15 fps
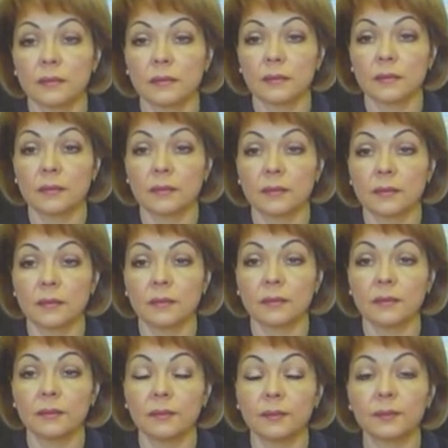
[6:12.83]

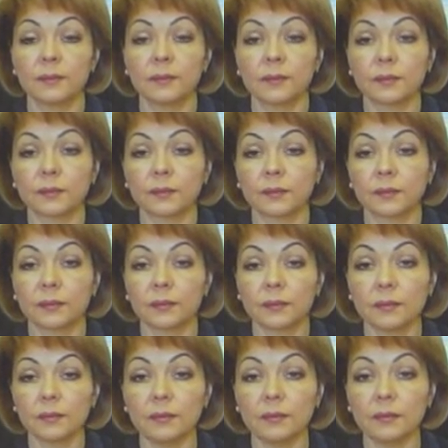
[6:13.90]

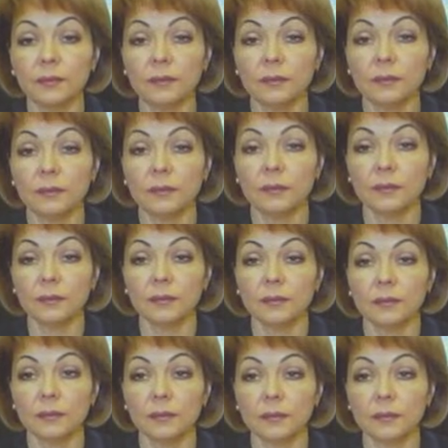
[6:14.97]

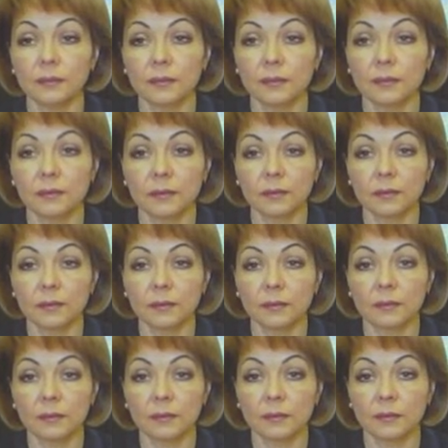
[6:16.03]
No one is speaking in this clip.